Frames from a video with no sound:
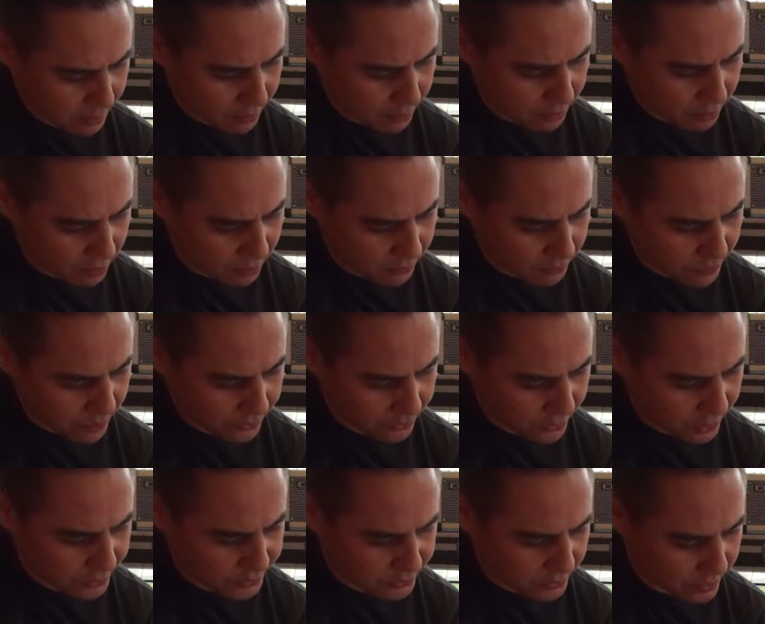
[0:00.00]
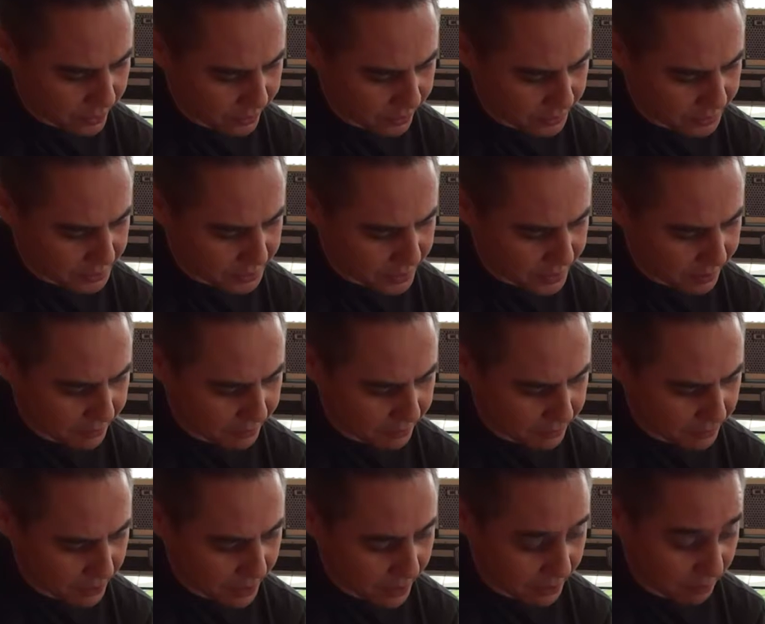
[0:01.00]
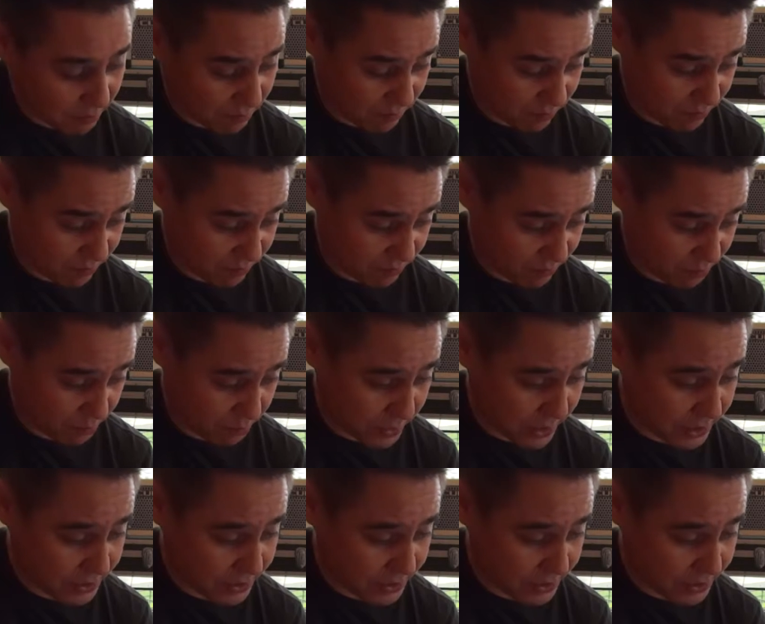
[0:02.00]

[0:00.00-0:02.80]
3rd fret G string, 2nd fret B